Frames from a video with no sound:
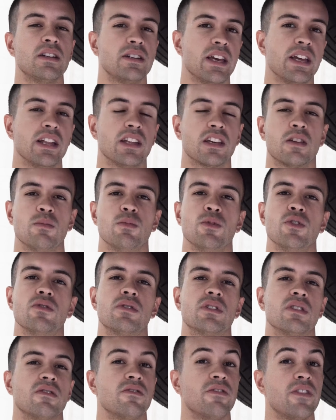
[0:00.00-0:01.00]
daily
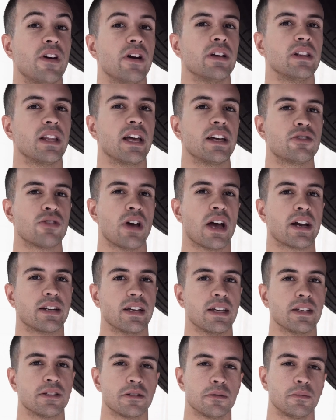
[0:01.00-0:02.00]
commutes, and very light
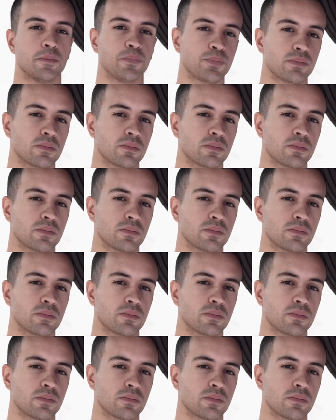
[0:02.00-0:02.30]
track days.